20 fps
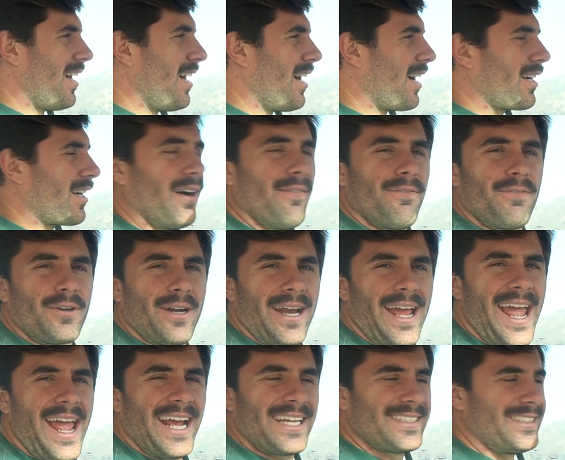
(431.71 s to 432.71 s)
a comfort
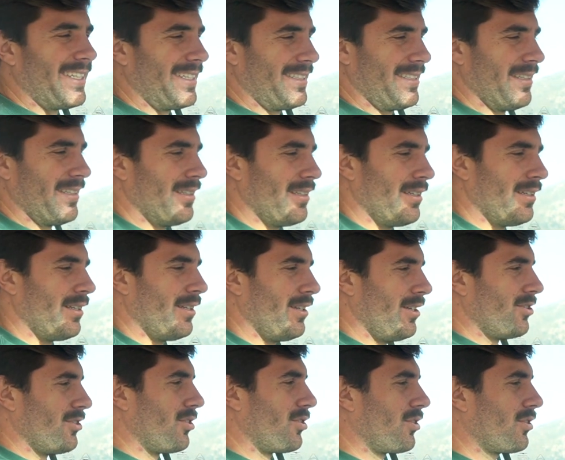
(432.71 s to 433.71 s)
exit.
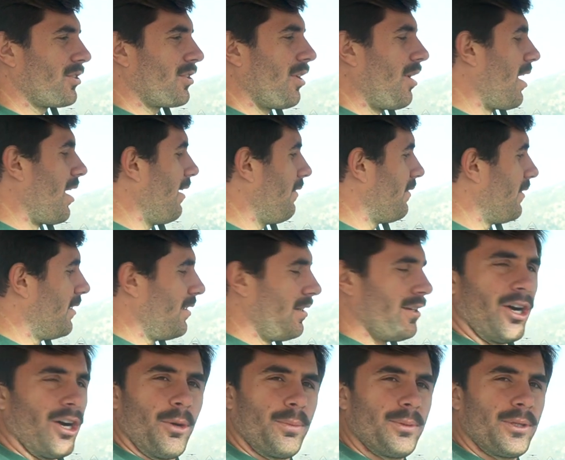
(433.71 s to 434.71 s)
So turn the car off,
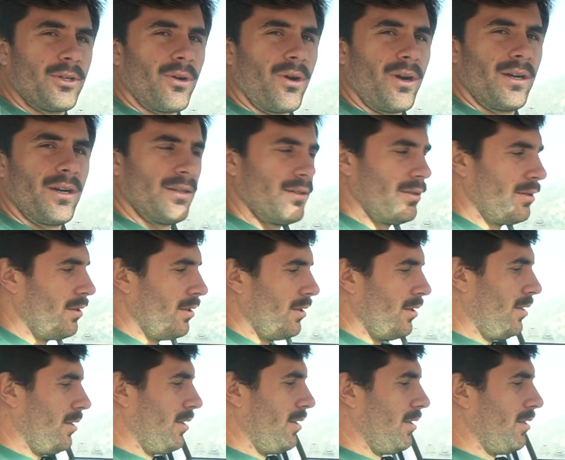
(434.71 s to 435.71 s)
open the door.
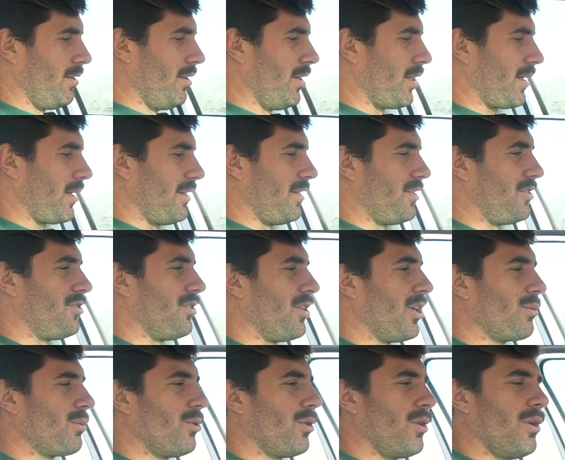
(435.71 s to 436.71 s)
Look, the
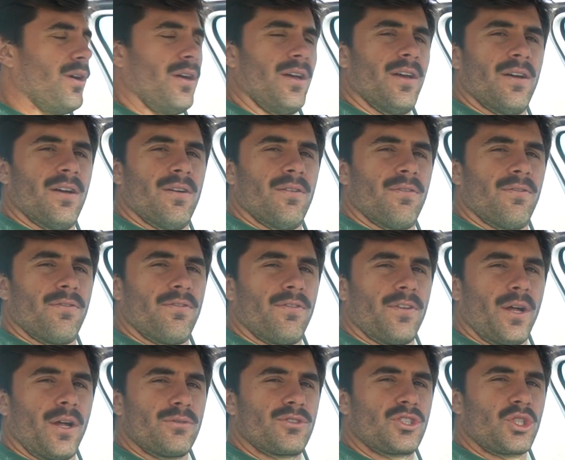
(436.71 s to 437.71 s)
steering wheel
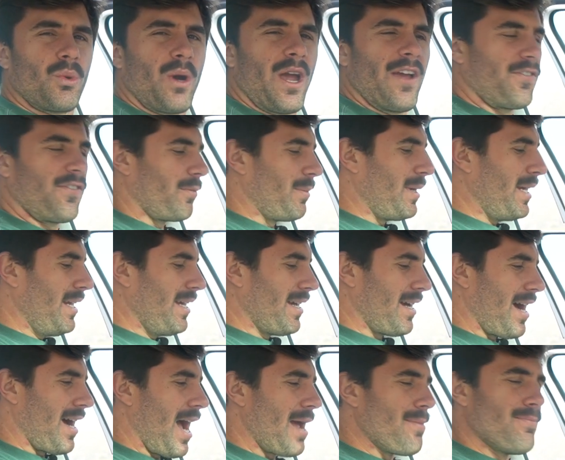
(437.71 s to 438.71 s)
floats away from me.
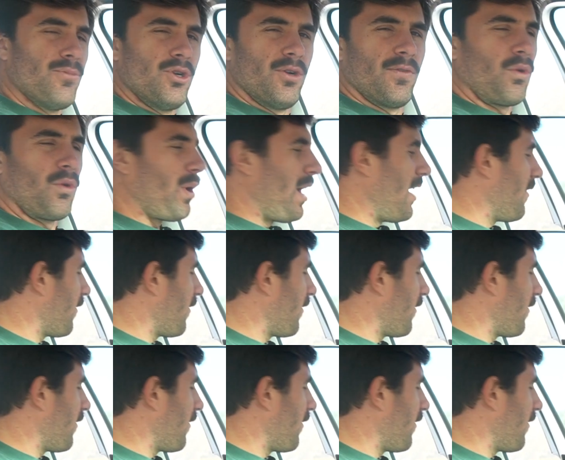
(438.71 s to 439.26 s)
I move away